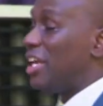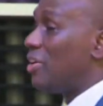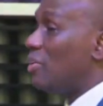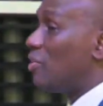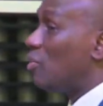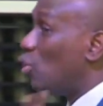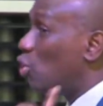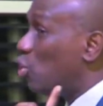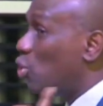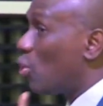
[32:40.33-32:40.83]
in
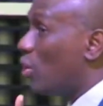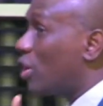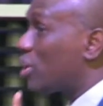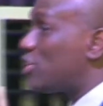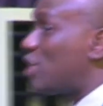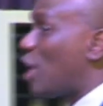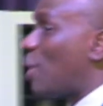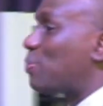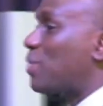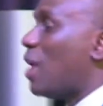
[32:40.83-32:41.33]
Luke
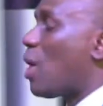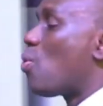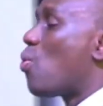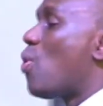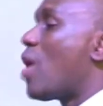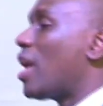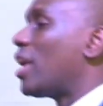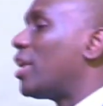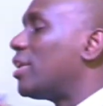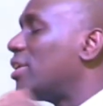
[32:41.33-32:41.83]
chapter
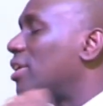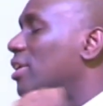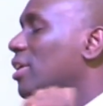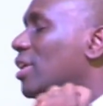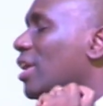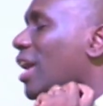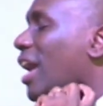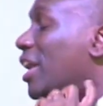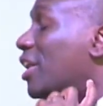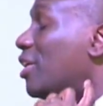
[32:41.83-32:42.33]
1
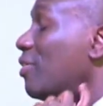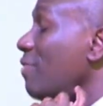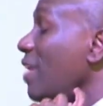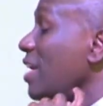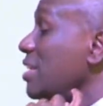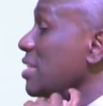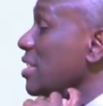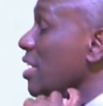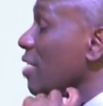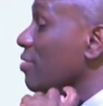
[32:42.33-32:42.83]
and in
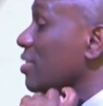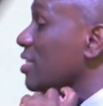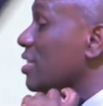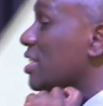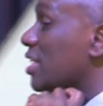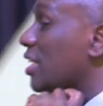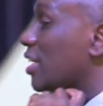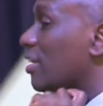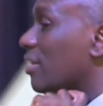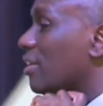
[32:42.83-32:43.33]
verse
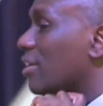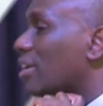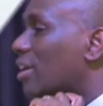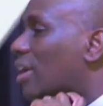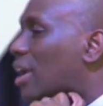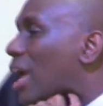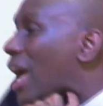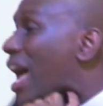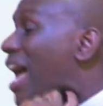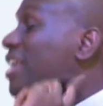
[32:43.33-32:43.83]
17,
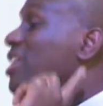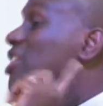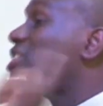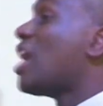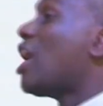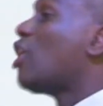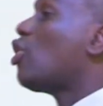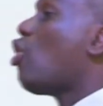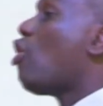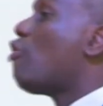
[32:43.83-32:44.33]
and he
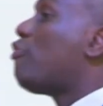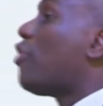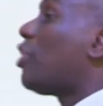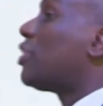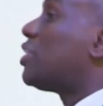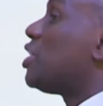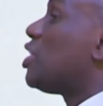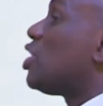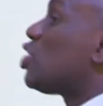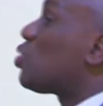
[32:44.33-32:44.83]
shall go forth in the